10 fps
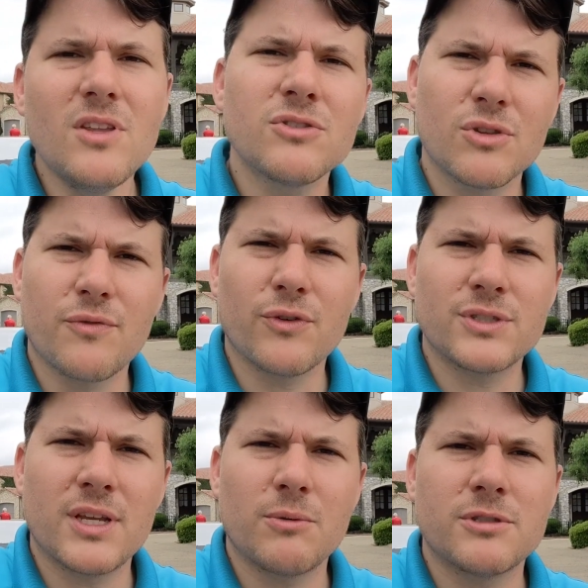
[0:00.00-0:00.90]
So the
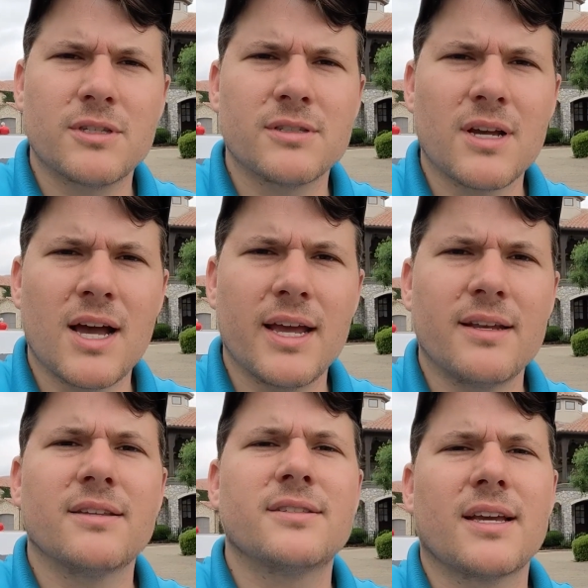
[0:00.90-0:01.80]
first thing was
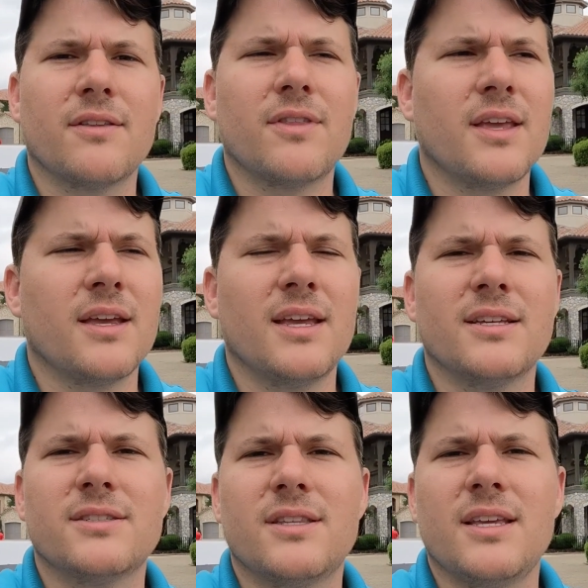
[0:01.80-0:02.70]
design. The second thing
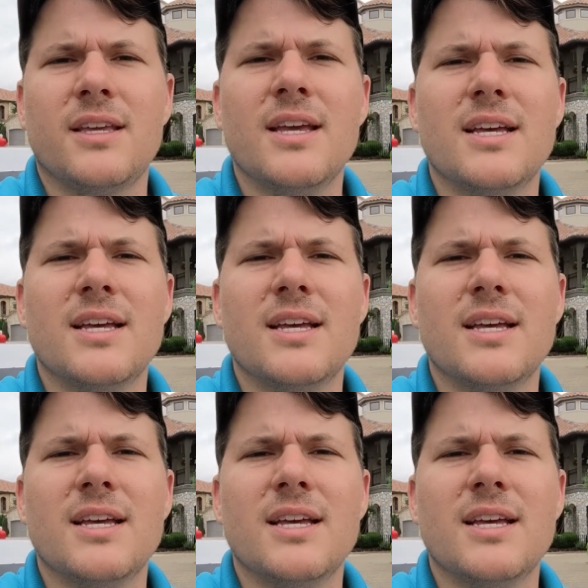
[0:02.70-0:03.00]
is the